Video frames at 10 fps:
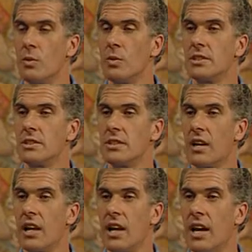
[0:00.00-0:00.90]
Wilson
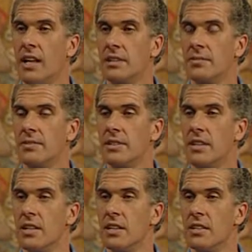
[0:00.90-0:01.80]
Carlyle,
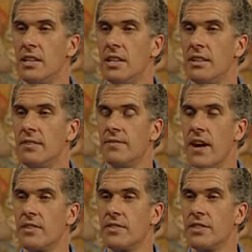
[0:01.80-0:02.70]
the
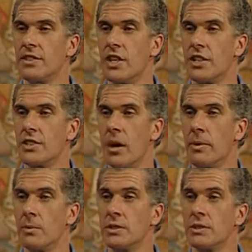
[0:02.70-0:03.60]
founder of the Church
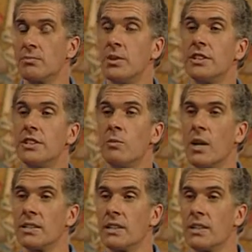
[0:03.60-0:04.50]
Army, was preaching
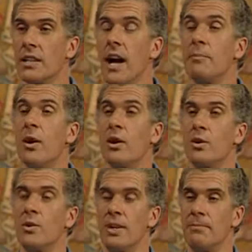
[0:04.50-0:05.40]
once at Hyde Park
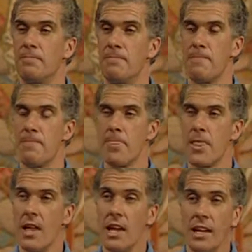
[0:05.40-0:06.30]
Corner.
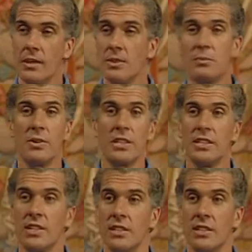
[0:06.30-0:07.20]
And he was
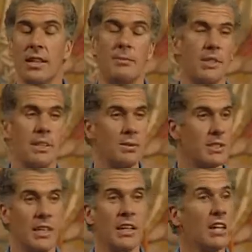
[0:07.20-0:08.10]
preaching on this subject. He was
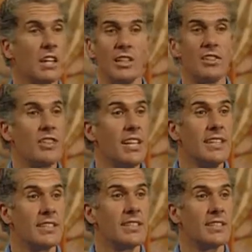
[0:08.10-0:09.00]
saying,
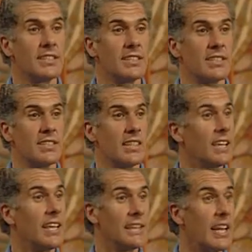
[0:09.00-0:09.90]
Jesus
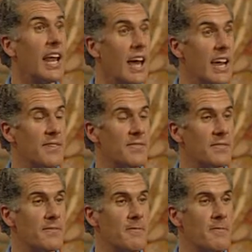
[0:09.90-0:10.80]
is alive.